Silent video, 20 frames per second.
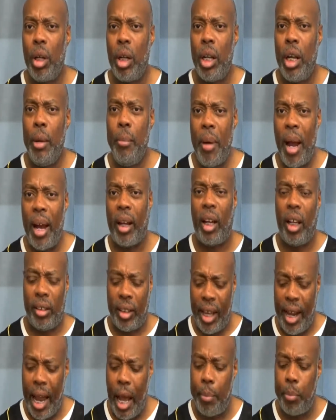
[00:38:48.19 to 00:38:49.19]
He might
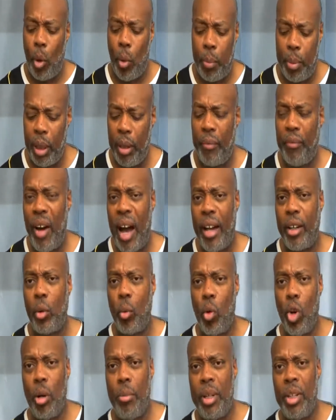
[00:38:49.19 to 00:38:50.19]
cut that apple open and find a
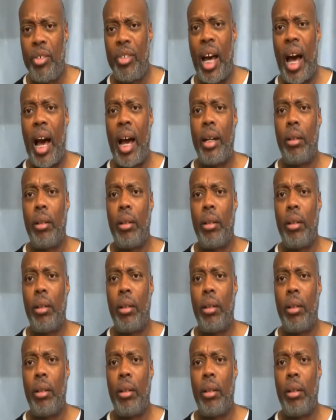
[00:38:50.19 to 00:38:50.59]
worm inside.